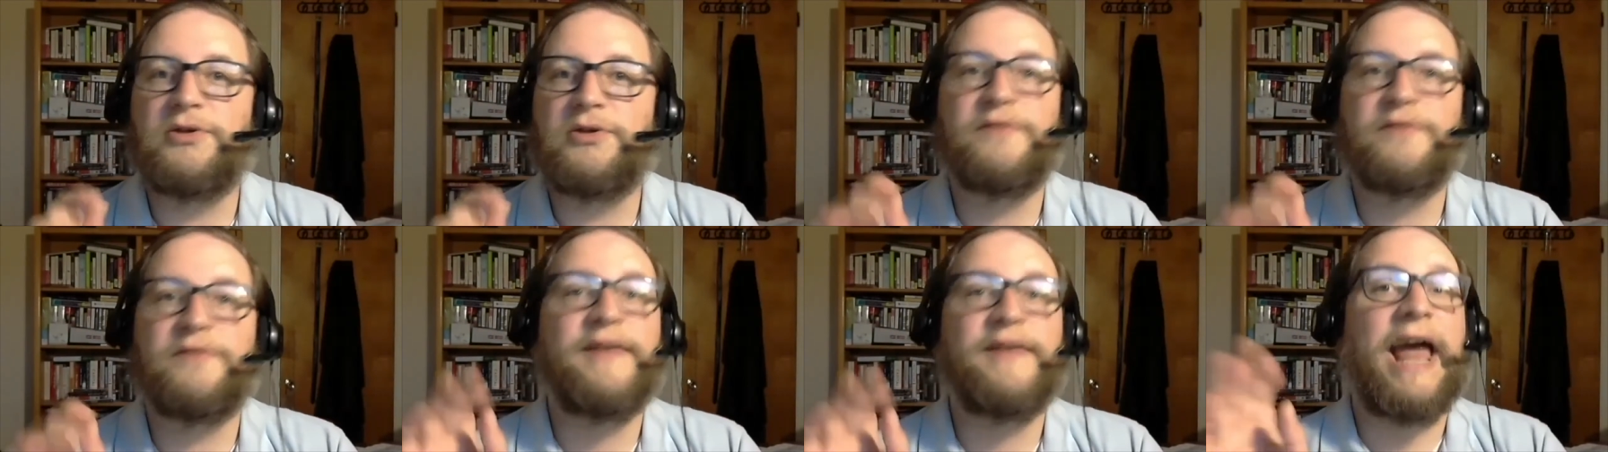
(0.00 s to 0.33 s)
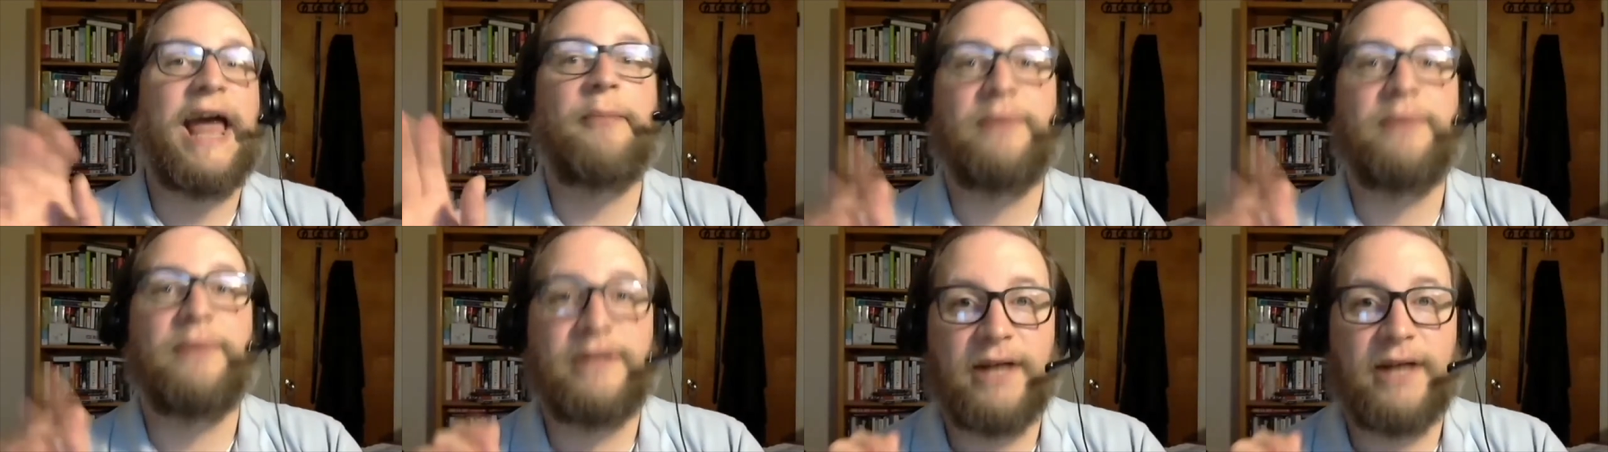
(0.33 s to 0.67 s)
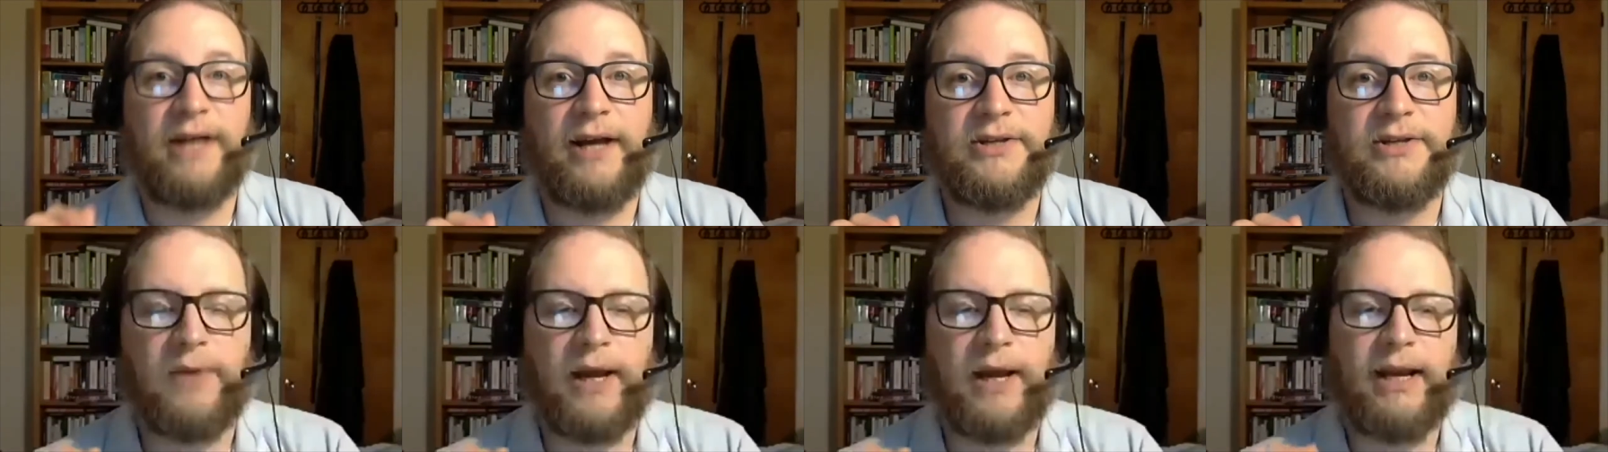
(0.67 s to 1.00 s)

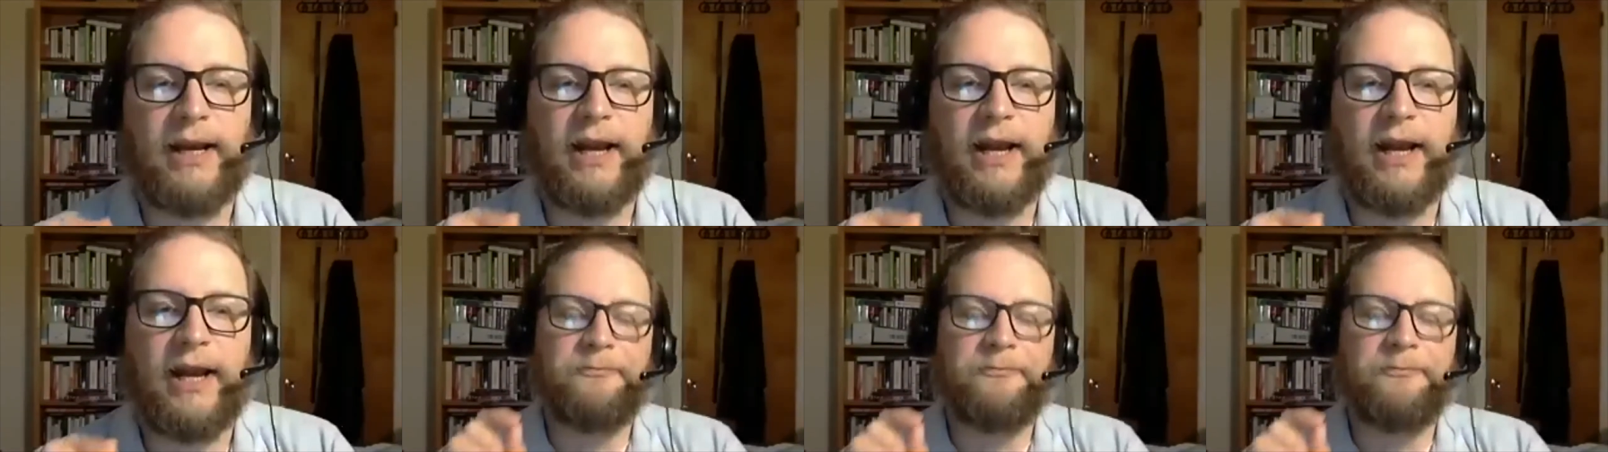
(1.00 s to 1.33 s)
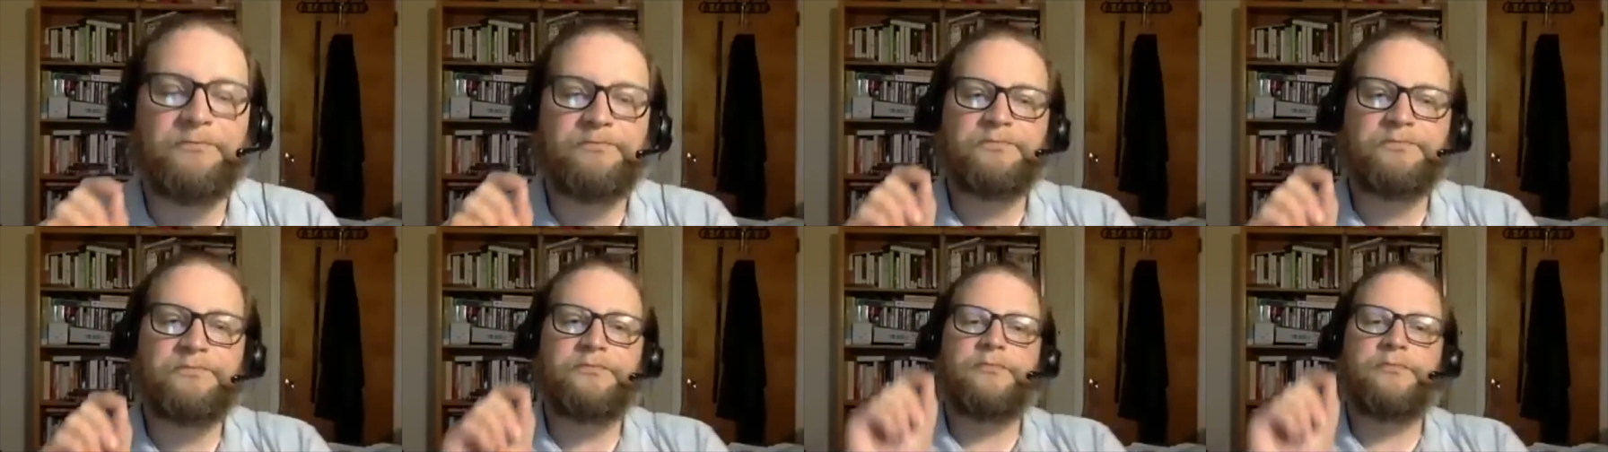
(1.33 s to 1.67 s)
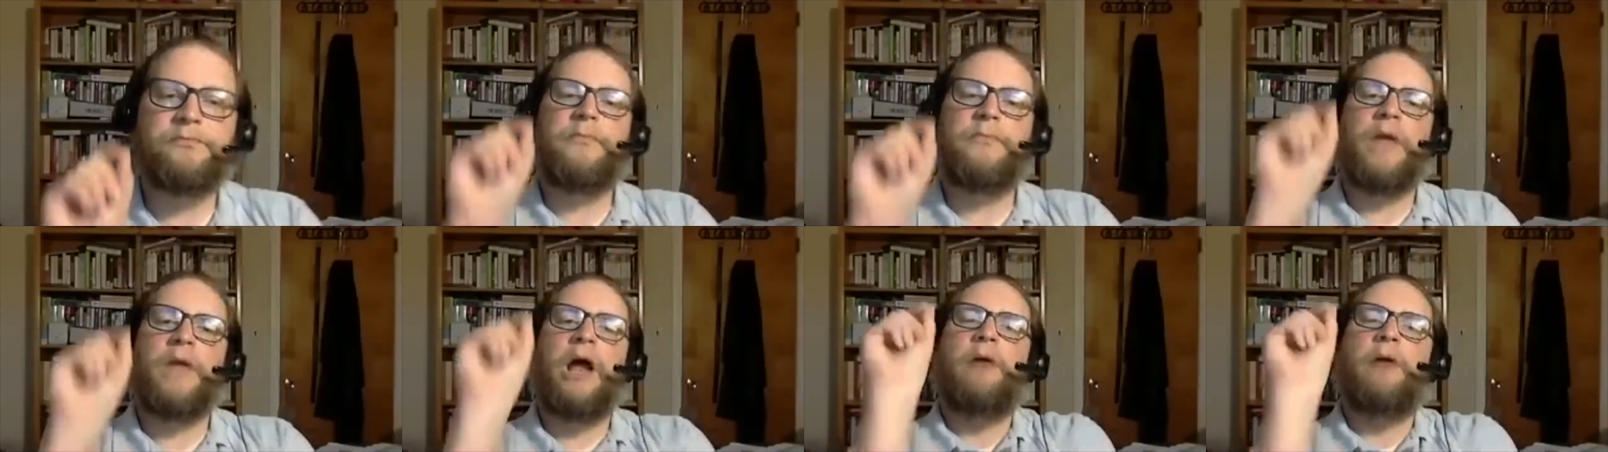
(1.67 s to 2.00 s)
appetizer right
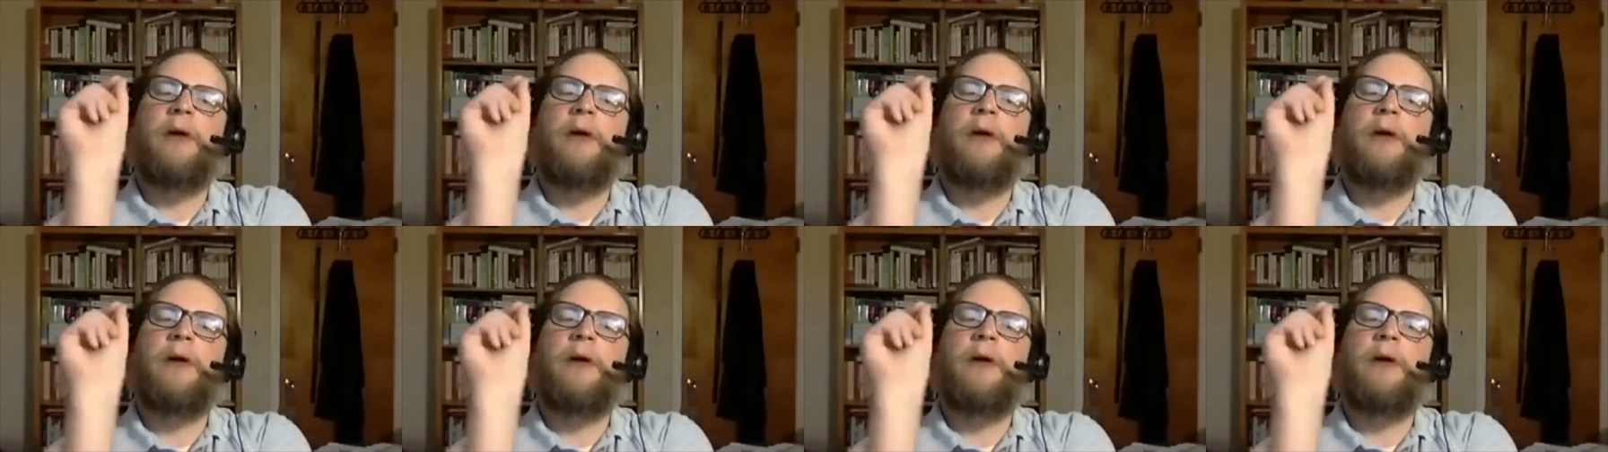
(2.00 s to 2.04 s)
now.